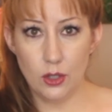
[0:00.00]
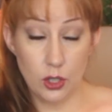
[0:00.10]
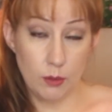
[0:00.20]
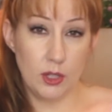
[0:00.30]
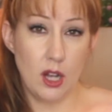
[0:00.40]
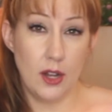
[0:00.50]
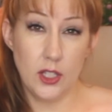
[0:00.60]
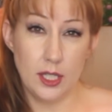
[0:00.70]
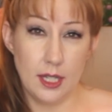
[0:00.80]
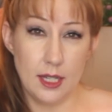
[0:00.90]
human
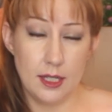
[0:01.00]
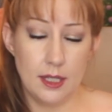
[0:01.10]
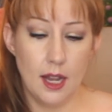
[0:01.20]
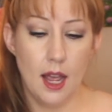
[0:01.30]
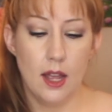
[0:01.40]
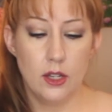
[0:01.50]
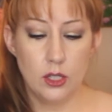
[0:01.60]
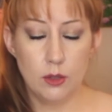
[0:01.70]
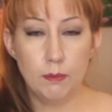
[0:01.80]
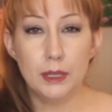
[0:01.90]
consciousness,
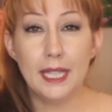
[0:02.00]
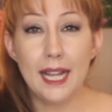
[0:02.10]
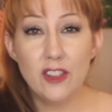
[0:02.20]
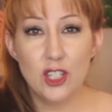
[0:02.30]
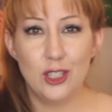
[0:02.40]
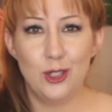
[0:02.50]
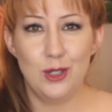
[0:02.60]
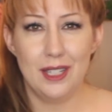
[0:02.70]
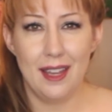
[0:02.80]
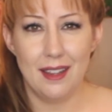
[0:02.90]
to blend these two
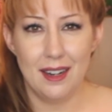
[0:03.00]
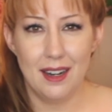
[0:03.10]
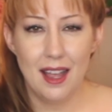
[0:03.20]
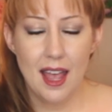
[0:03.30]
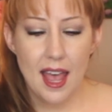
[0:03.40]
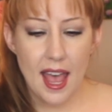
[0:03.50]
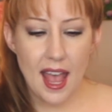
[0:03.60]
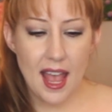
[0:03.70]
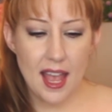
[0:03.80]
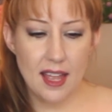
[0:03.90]
together,
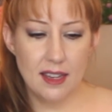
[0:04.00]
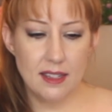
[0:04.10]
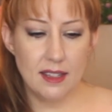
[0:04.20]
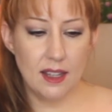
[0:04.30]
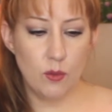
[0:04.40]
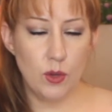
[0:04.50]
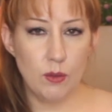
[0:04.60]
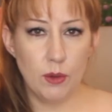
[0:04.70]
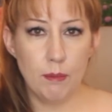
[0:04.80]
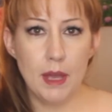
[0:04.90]
and that we
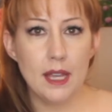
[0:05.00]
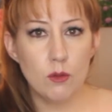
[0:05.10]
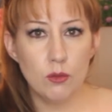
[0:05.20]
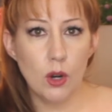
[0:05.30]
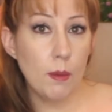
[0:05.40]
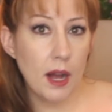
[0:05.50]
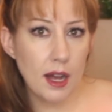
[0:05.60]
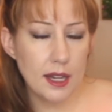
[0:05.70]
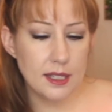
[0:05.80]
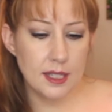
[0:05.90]
will make
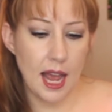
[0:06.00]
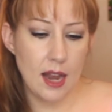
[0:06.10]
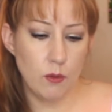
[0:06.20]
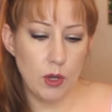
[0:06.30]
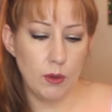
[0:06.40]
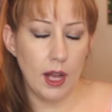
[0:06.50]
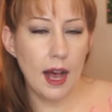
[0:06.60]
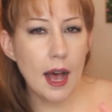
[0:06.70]
robots and we will